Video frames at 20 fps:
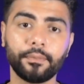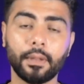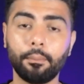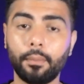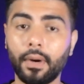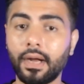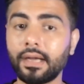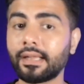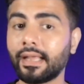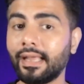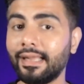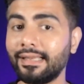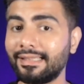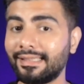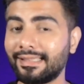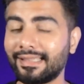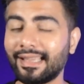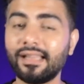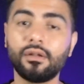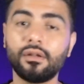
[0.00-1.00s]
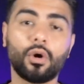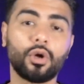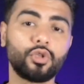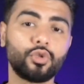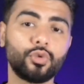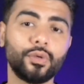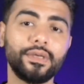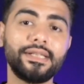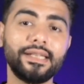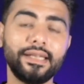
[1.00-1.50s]
but in 10 or
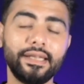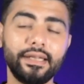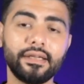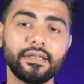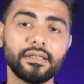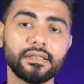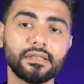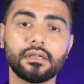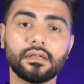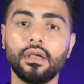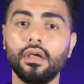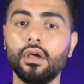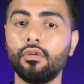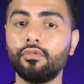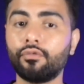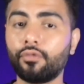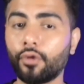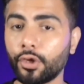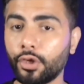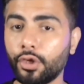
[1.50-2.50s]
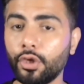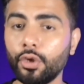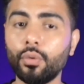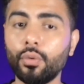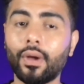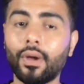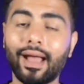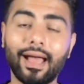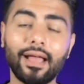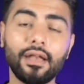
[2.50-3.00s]
20 years for
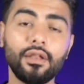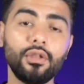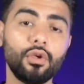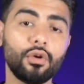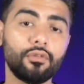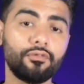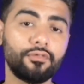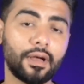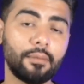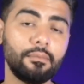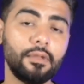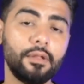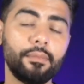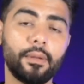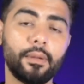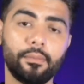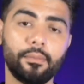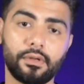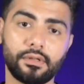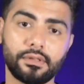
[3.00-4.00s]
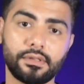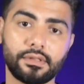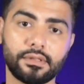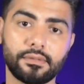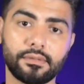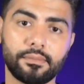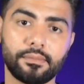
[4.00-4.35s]
you and your family members.